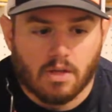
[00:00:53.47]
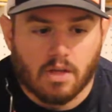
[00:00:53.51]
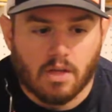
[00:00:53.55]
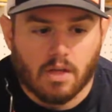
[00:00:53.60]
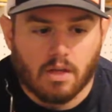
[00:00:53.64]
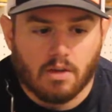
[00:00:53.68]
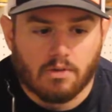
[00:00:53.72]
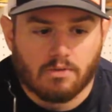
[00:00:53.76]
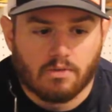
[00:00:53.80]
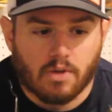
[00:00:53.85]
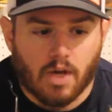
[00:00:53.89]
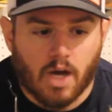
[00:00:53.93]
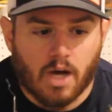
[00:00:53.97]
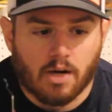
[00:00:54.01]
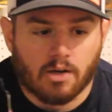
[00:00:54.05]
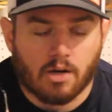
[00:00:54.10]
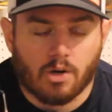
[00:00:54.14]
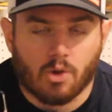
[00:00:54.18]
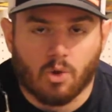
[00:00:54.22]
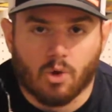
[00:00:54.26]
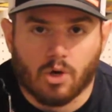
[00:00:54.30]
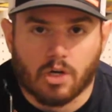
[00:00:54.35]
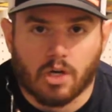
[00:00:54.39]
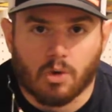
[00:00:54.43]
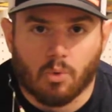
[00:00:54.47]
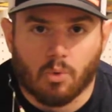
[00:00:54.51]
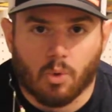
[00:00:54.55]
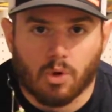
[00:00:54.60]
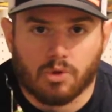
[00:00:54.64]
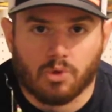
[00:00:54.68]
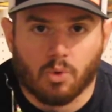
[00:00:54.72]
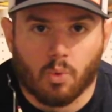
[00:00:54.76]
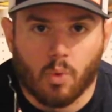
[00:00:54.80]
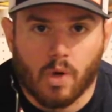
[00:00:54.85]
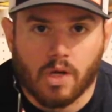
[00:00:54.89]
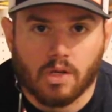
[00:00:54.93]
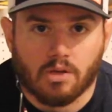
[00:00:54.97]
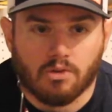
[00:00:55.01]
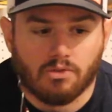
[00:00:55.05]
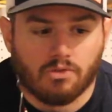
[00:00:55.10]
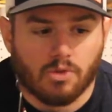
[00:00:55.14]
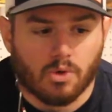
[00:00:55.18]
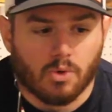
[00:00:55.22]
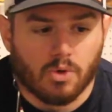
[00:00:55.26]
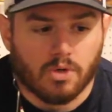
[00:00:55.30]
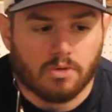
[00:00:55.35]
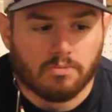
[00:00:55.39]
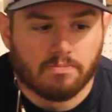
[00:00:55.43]
is I'm going to look at what the wind is
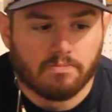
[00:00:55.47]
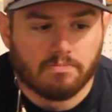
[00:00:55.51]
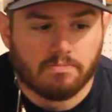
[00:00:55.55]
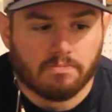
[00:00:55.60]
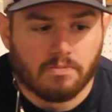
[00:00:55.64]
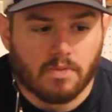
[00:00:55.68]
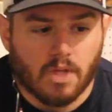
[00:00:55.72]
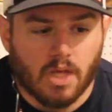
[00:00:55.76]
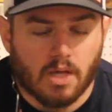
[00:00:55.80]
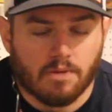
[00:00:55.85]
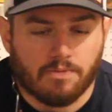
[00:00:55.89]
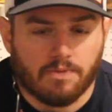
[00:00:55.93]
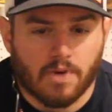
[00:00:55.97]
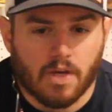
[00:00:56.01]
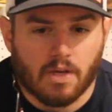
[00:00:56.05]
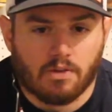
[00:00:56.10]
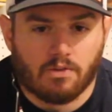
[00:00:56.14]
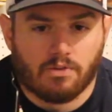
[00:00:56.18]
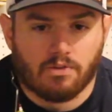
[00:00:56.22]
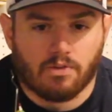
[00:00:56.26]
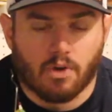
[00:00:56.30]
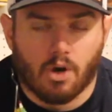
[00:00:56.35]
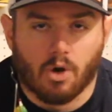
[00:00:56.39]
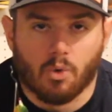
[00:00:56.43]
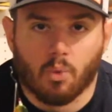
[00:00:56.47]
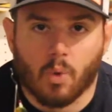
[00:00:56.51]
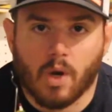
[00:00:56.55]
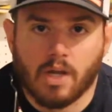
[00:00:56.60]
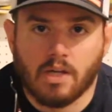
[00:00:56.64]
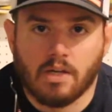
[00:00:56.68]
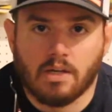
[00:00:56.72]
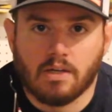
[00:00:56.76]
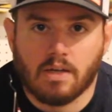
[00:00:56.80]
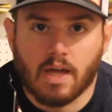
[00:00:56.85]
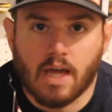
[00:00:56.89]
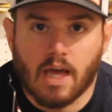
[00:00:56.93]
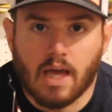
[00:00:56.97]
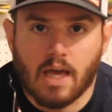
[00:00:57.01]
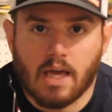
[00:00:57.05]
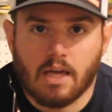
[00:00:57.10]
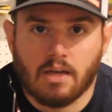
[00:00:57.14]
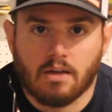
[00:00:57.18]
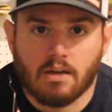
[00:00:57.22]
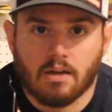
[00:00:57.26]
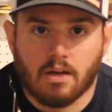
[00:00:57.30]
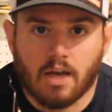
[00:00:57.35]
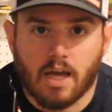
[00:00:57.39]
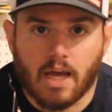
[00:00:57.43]
doing. If it's a windy
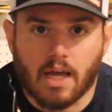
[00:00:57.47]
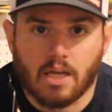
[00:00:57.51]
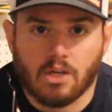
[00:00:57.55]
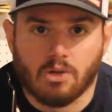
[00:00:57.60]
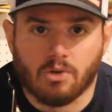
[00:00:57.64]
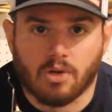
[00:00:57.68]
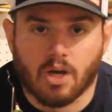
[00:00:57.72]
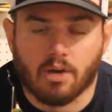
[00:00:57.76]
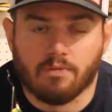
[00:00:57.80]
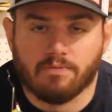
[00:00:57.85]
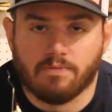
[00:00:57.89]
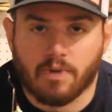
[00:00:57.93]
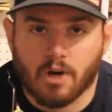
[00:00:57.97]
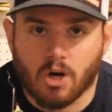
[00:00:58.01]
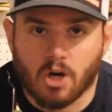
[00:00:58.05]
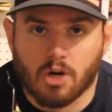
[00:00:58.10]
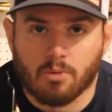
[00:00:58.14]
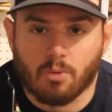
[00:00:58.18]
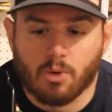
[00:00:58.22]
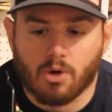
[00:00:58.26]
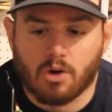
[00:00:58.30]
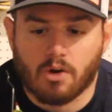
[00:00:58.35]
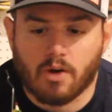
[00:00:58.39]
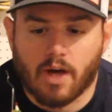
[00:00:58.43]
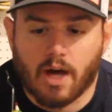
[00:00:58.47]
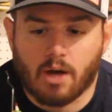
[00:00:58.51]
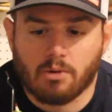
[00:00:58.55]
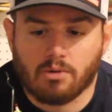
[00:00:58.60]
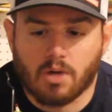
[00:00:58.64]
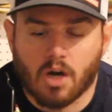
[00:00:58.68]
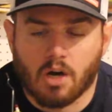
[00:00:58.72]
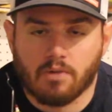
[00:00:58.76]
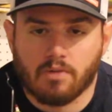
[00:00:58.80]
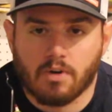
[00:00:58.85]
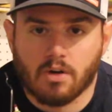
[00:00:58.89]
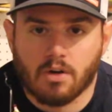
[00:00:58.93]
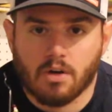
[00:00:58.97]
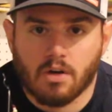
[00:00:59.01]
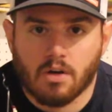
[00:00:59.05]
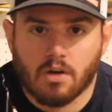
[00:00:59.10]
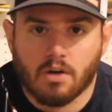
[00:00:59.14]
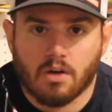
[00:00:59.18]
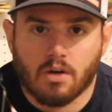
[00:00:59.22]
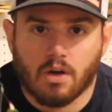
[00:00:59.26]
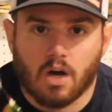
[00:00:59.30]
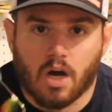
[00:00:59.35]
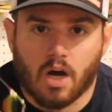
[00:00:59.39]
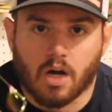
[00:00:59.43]
day and you got variable cloud cover,
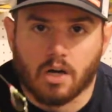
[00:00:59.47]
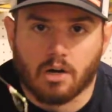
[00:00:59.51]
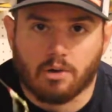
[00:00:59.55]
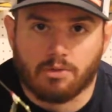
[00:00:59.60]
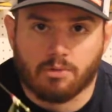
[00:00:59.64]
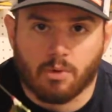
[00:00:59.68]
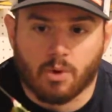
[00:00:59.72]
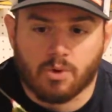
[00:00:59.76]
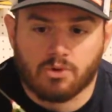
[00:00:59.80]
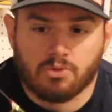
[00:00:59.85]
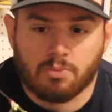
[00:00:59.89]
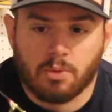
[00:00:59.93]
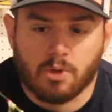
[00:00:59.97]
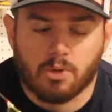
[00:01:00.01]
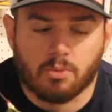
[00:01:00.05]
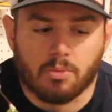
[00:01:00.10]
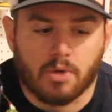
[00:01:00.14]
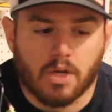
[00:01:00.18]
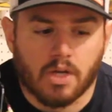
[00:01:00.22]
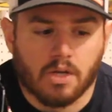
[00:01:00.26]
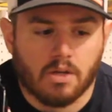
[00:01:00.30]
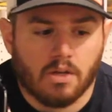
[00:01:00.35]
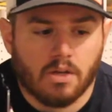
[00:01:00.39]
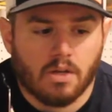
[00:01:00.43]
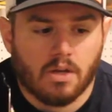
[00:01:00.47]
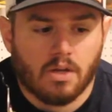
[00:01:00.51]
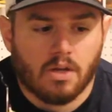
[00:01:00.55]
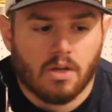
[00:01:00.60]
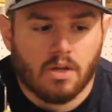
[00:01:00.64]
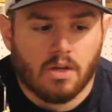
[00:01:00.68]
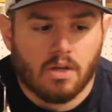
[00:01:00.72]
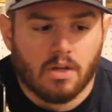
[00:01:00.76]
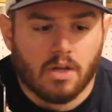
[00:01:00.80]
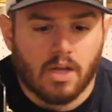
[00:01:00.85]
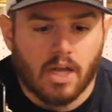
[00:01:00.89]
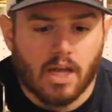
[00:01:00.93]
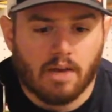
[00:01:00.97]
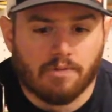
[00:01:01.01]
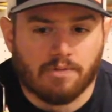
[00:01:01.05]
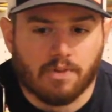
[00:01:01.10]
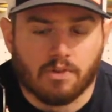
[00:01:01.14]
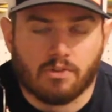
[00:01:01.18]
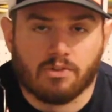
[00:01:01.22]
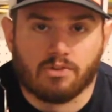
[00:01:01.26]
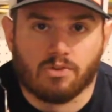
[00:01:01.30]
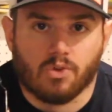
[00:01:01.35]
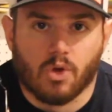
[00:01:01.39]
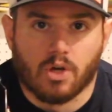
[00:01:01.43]
I'm going to throw a spinnerbait. If
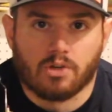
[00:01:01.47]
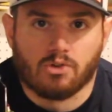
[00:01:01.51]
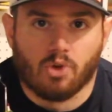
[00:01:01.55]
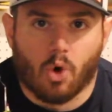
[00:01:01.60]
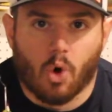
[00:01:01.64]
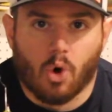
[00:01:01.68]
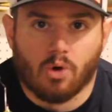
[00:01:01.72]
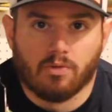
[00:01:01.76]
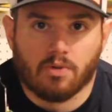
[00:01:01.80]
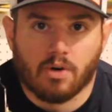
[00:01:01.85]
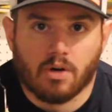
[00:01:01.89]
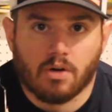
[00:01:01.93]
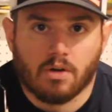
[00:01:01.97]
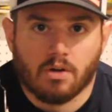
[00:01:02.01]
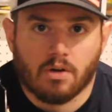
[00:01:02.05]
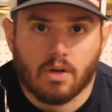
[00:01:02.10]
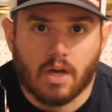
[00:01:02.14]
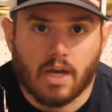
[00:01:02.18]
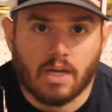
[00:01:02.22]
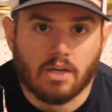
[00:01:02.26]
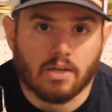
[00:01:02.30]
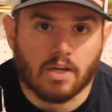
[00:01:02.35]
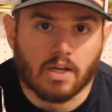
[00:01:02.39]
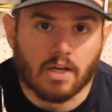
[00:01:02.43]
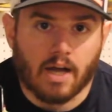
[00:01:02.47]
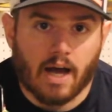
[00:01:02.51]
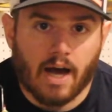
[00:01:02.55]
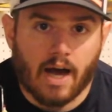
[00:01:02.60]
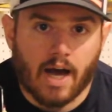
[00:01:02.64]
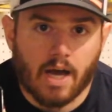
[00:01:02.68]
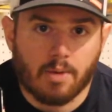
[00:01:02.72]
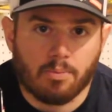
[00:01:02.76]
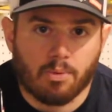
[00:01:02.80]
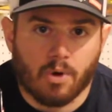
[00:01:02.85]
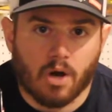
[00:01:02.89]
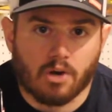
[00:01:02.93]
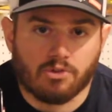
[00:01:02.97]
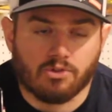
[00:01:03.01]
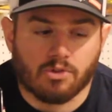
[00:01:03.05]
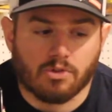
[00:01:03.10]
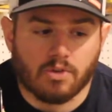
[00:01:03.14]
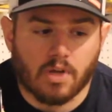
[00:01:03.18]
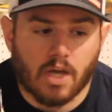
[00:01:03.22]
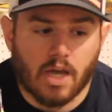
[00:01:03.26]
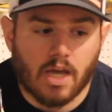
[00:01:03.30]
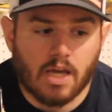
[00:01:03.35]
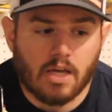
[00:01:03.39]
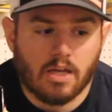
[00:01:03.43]
it's slicked over and you get a high pressure
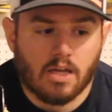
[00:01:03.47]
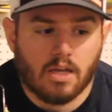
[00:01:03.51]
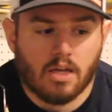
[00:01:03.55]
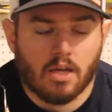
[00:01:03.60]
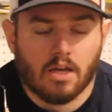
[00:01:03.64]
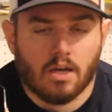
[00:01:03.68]
day,